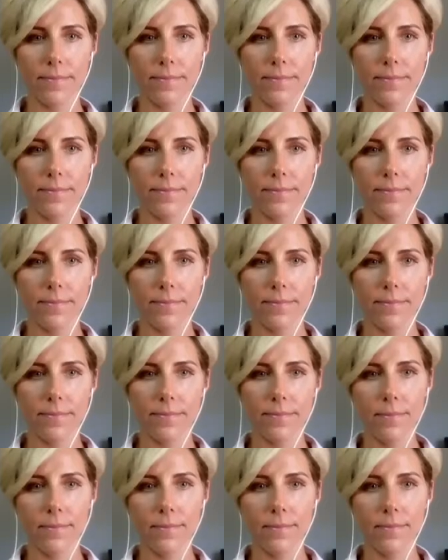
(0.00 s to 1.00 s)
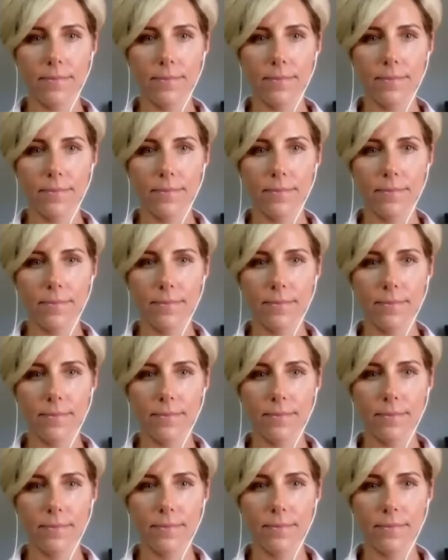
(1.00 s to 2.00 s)

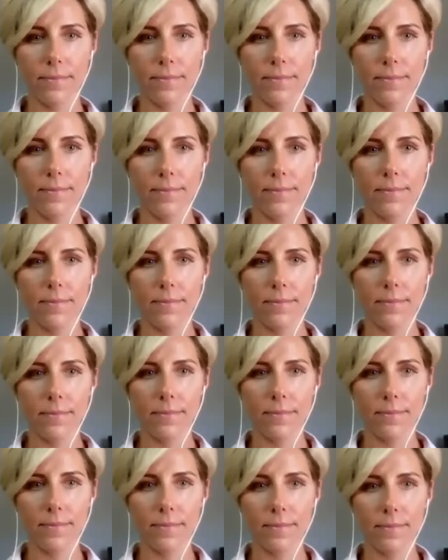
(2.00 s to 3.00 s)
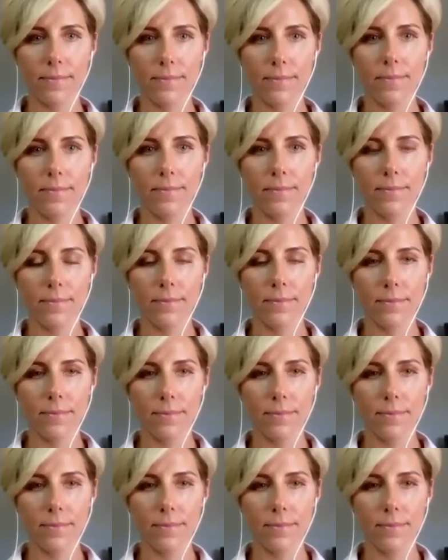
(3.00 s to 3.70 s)
[no speech]